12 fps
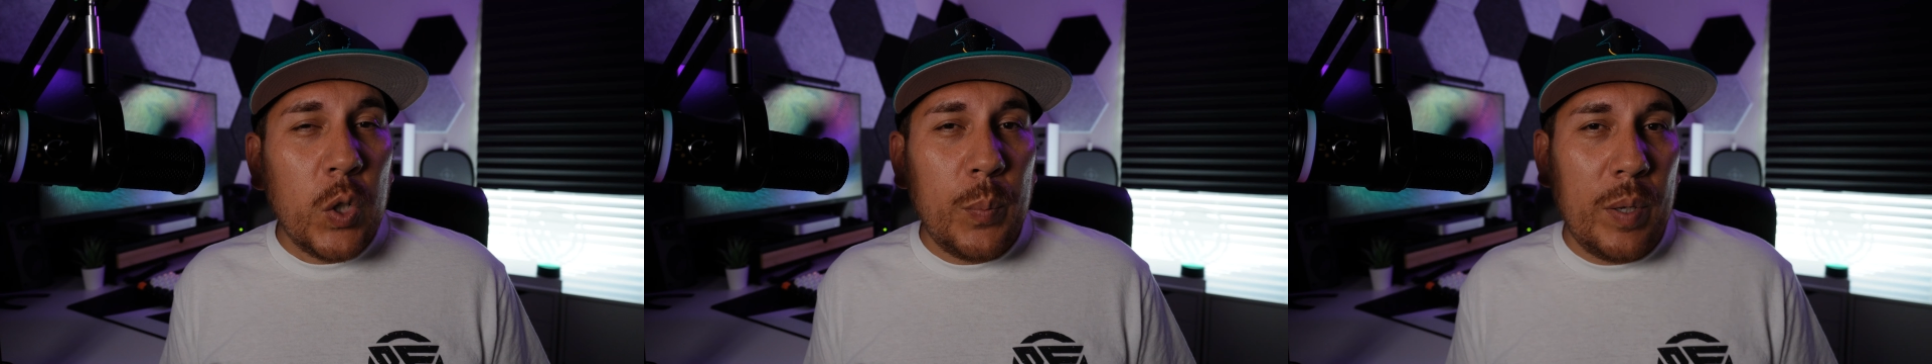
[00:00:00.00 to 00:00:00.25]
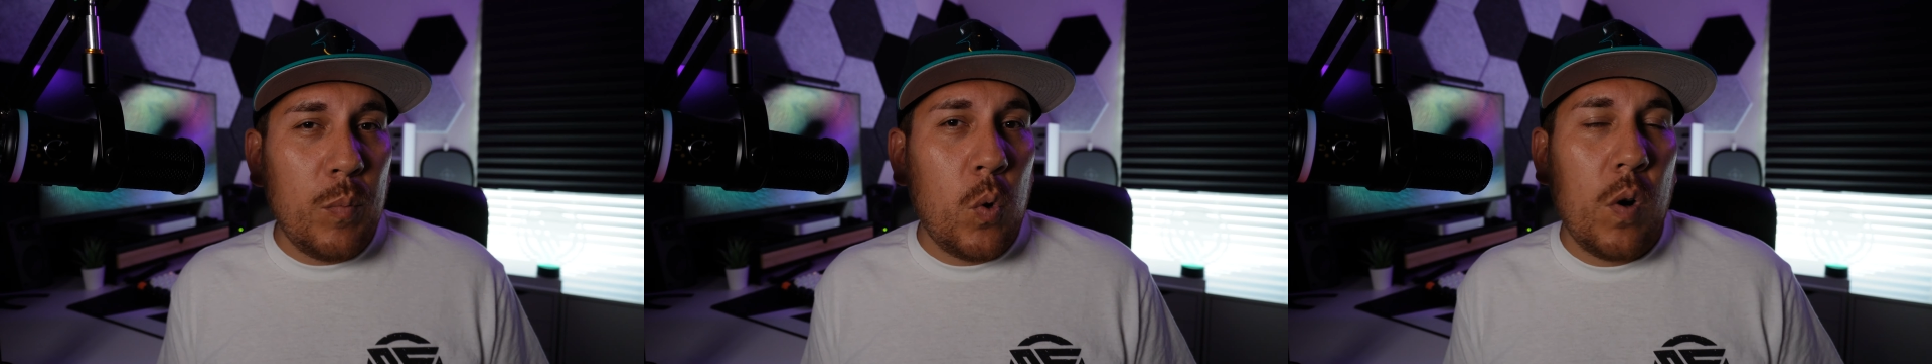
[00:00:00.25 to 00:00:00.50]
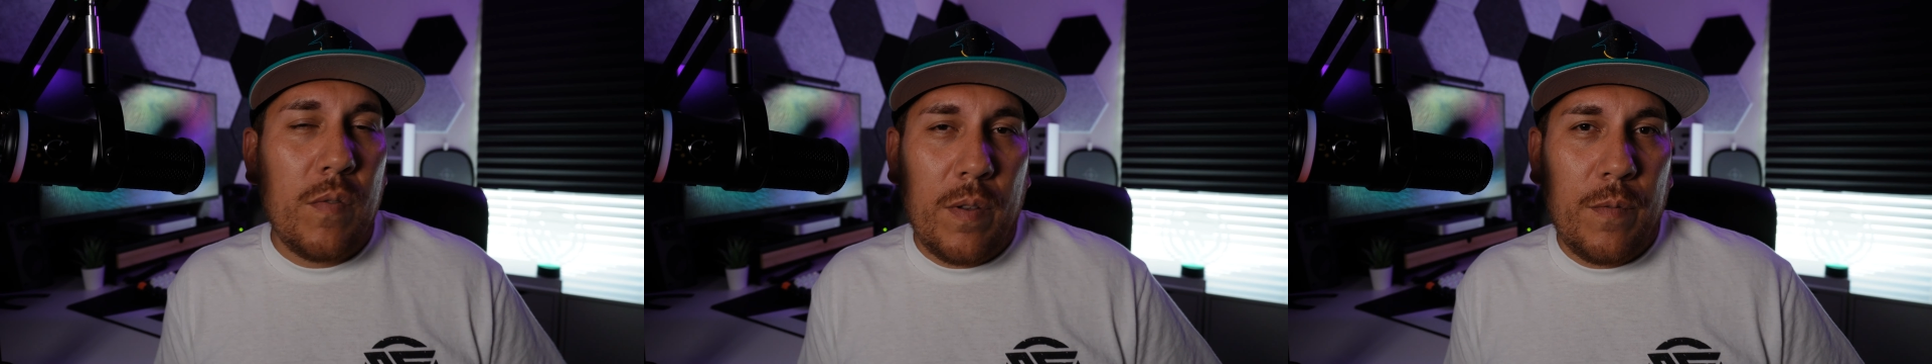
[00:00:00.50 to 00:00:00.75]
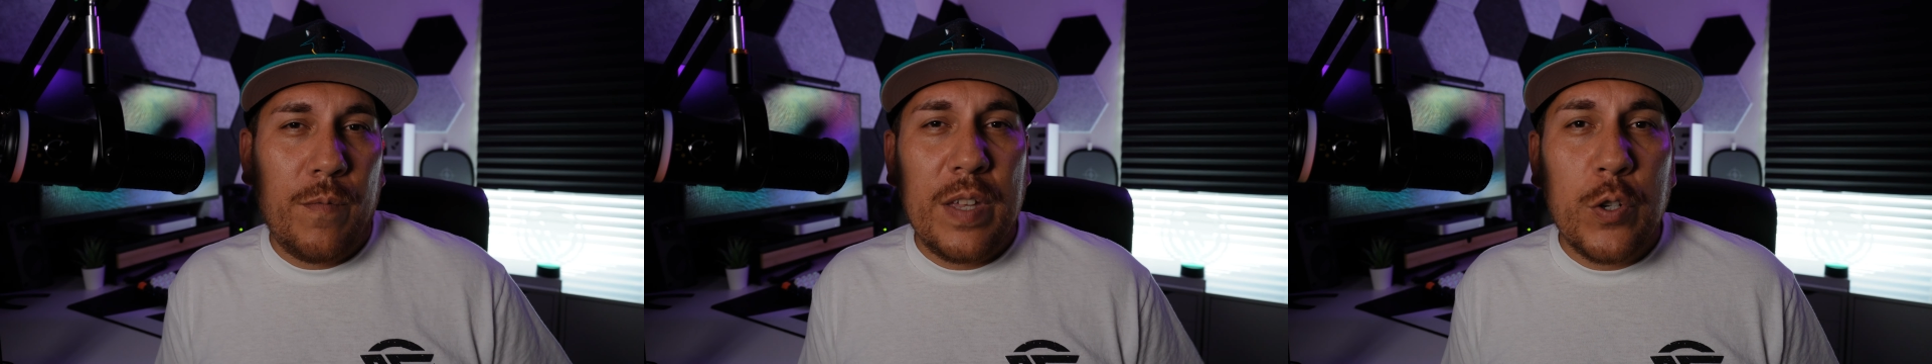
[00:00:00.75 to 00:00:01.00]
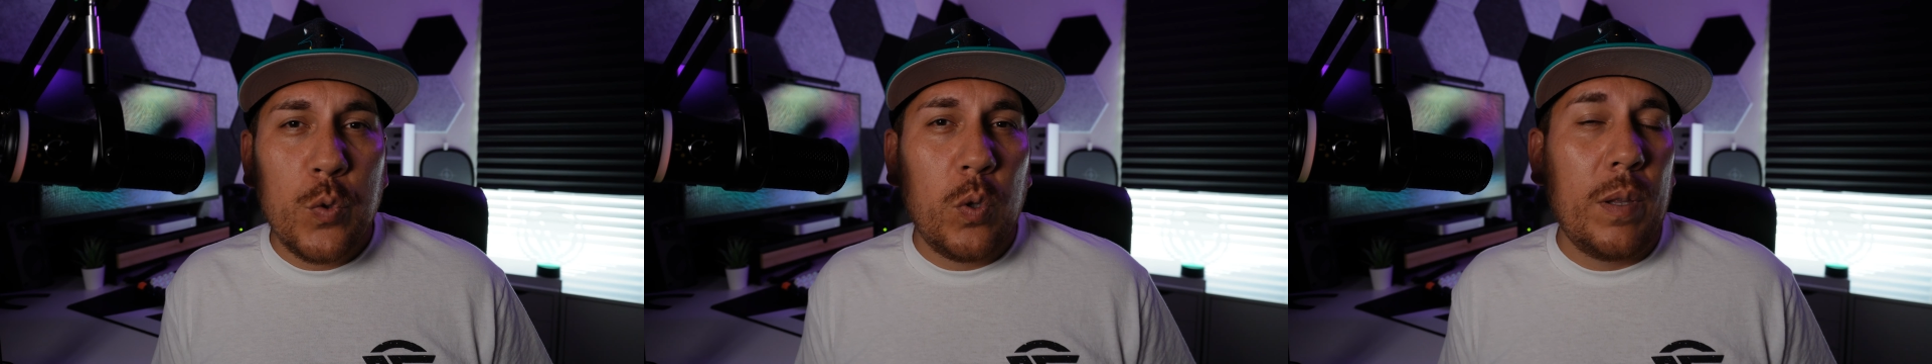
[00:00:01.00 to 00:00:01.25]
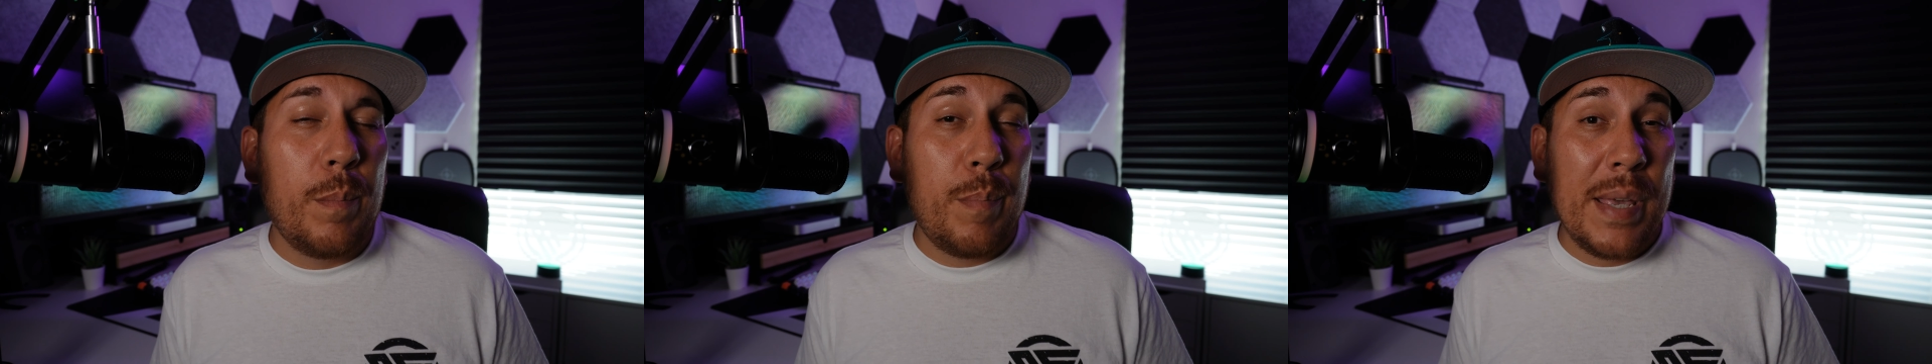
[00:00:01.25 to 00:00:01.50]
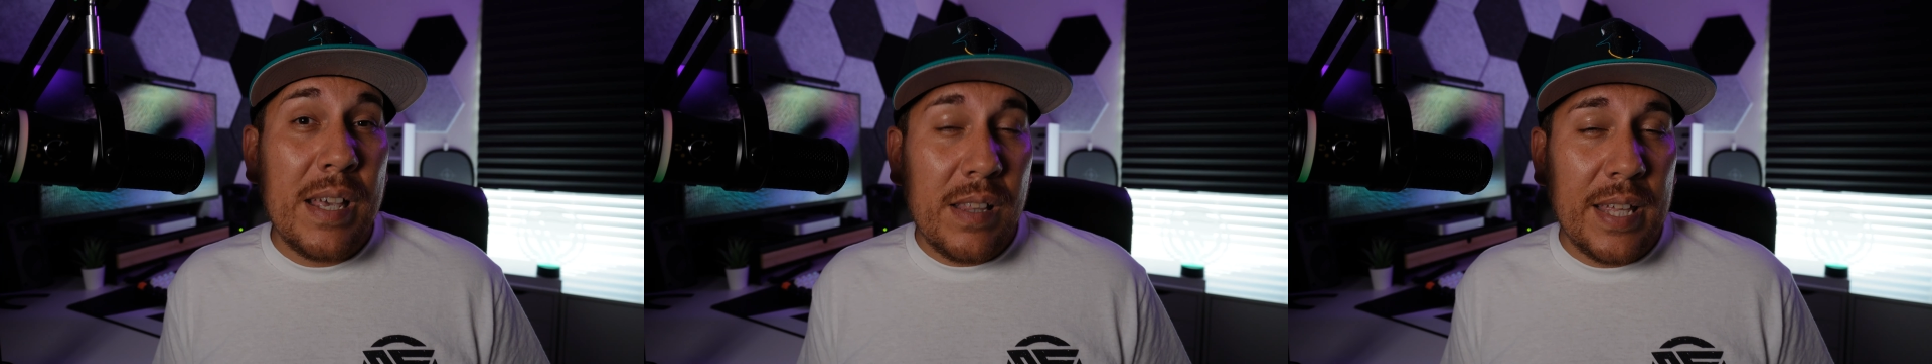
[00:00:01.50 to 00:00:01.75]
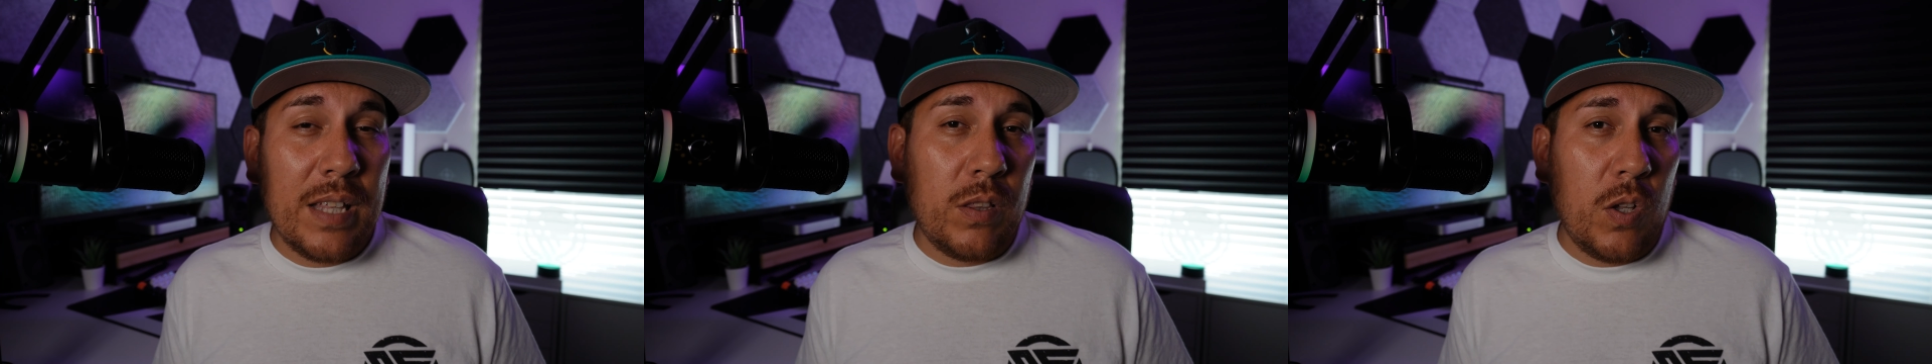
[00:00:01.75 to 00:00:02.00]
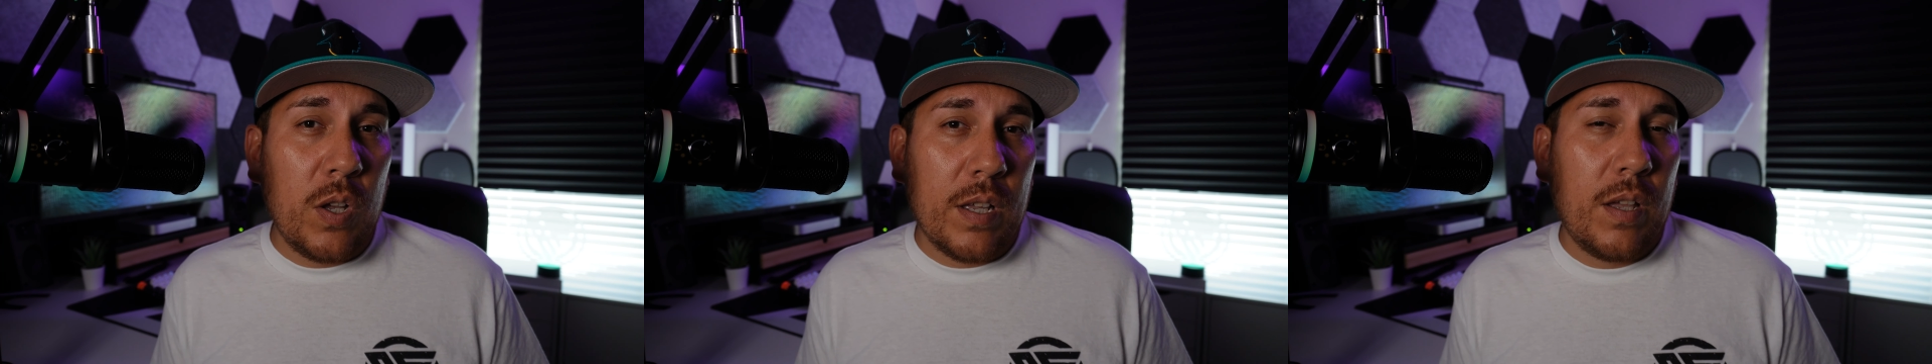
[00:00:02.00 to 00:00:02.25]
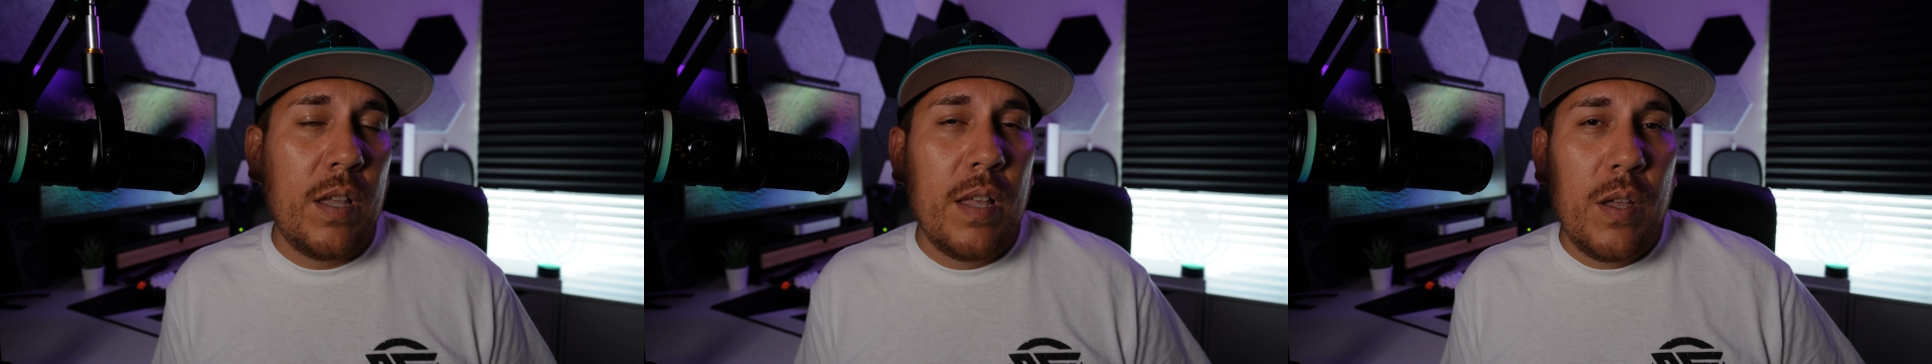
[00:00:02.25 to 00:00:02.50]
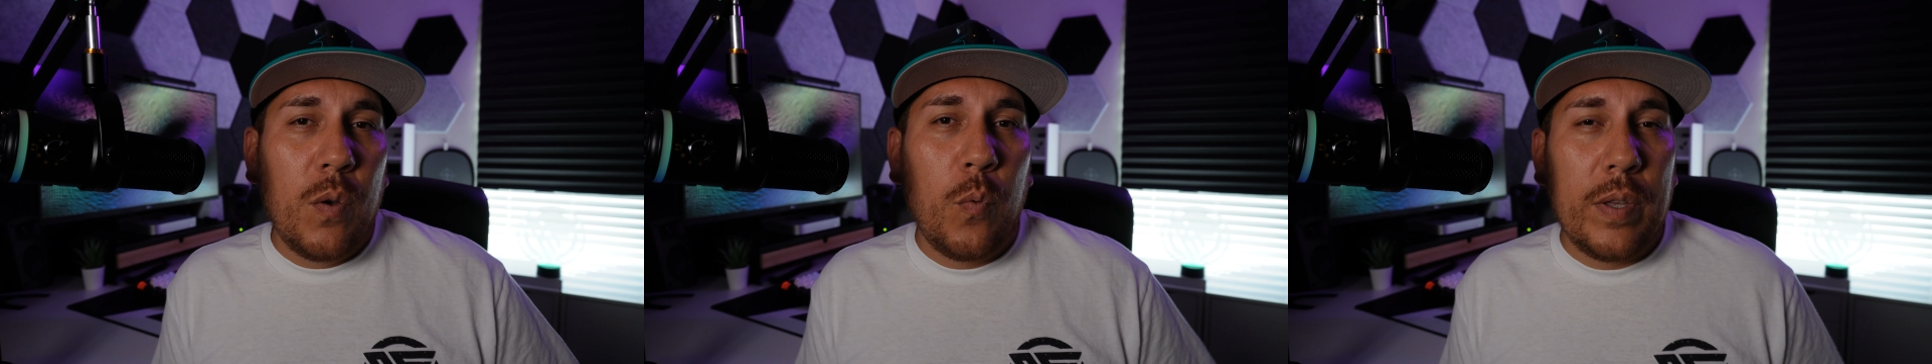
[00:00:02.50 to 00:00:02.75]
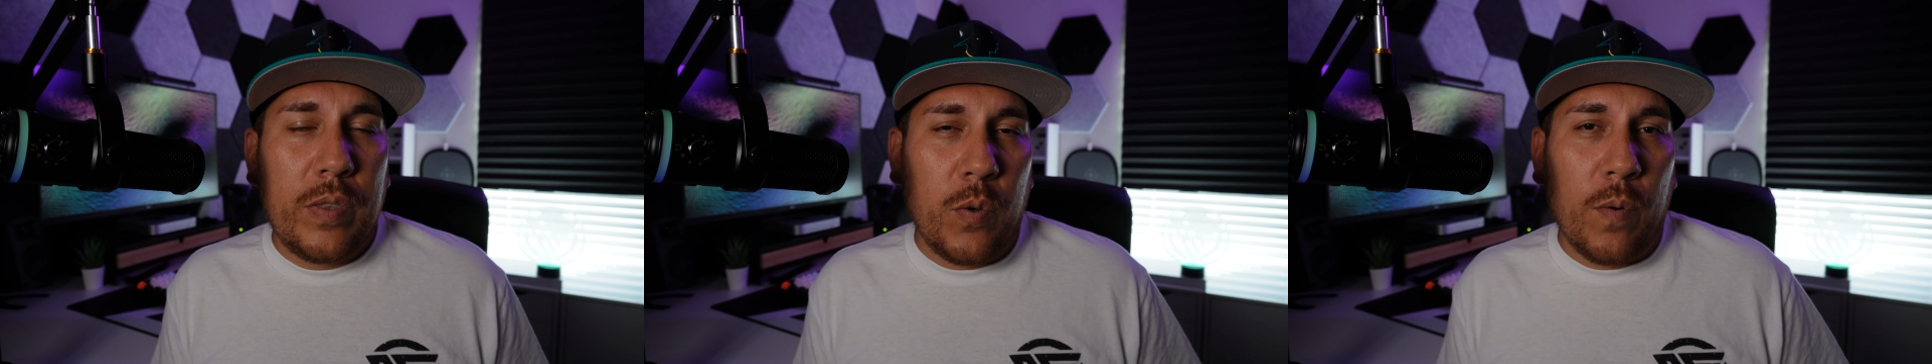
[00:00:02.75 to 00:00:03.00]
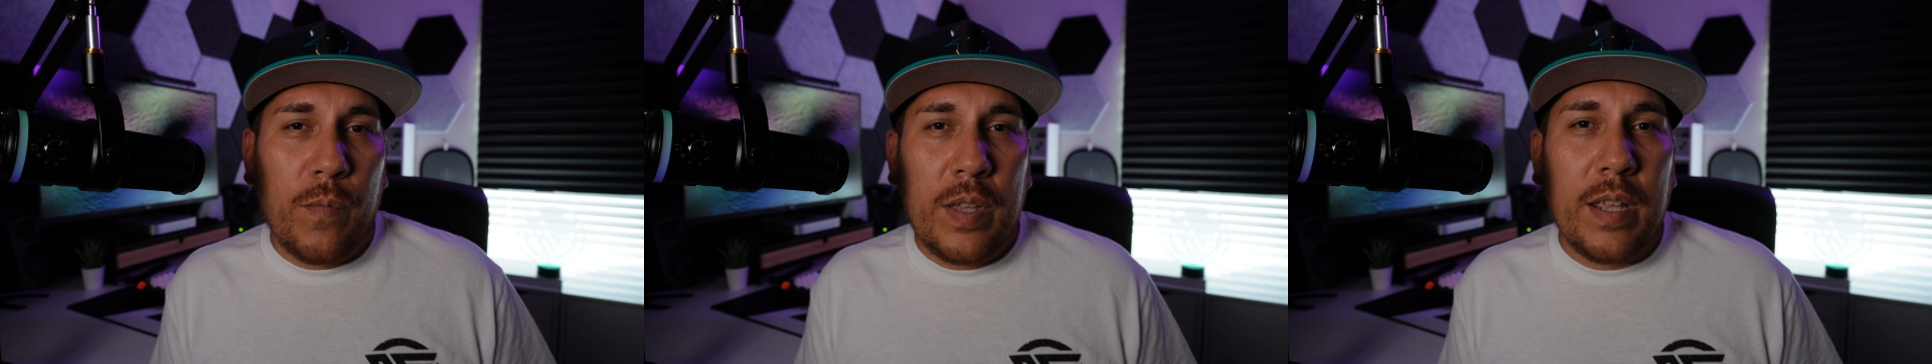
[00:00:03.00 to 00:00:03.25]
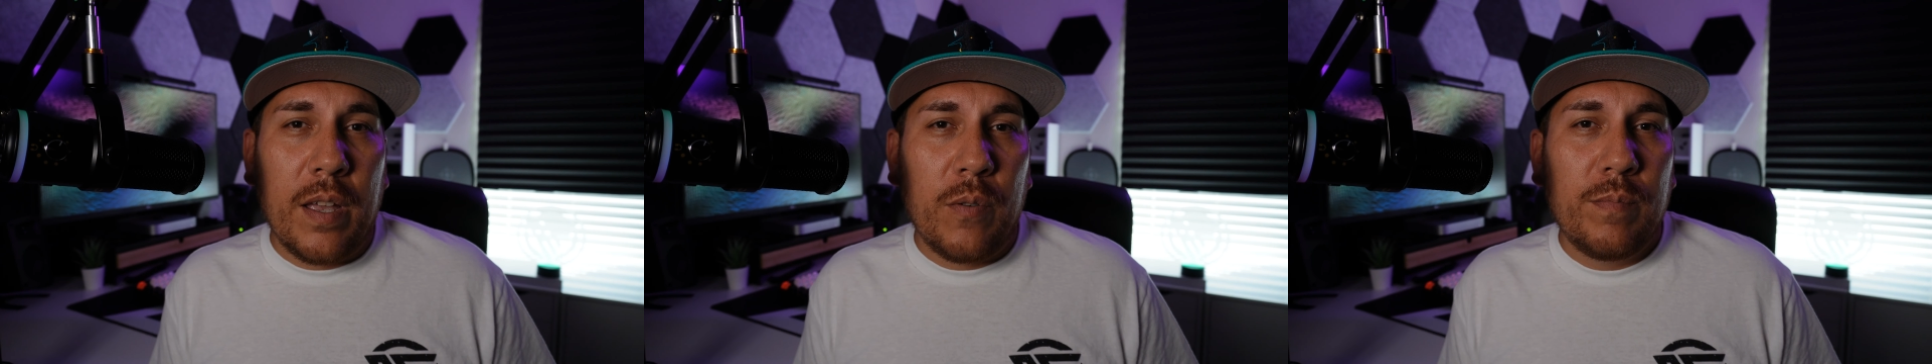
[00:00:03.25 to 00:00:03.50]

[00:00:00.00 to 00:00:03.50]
bit more of a visual appealing look with your video.